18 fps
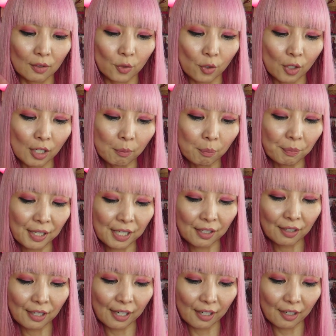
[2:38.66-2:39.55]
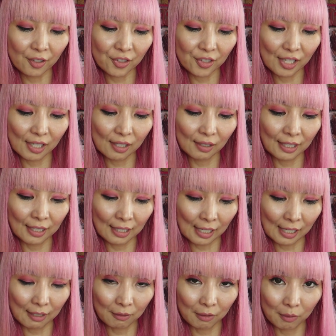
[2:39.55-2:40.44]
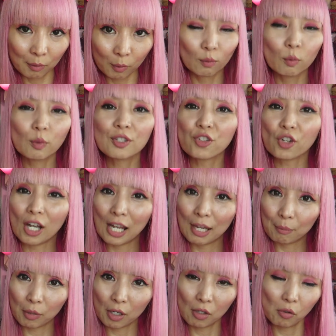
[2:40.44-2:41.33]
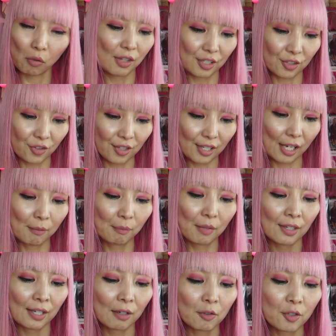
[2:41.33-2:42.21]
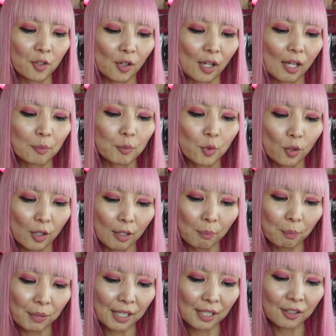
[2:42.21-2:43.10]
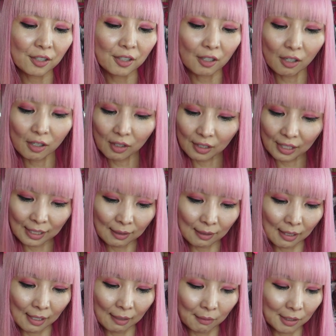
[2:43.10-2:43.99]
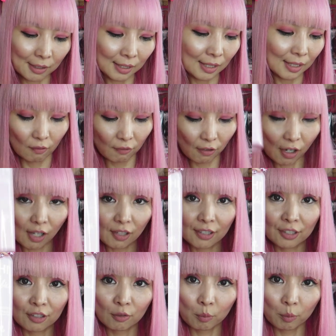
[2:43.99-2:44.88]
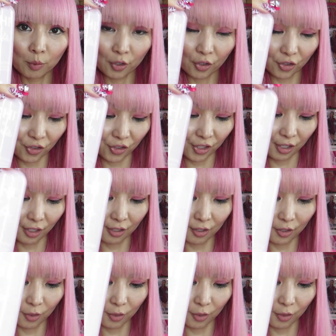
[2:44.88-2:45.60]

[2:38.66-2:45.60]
Dream Pink Hairstyling Iron, which I bought this time. They also have Dream Pink Curling Iron Volume Booster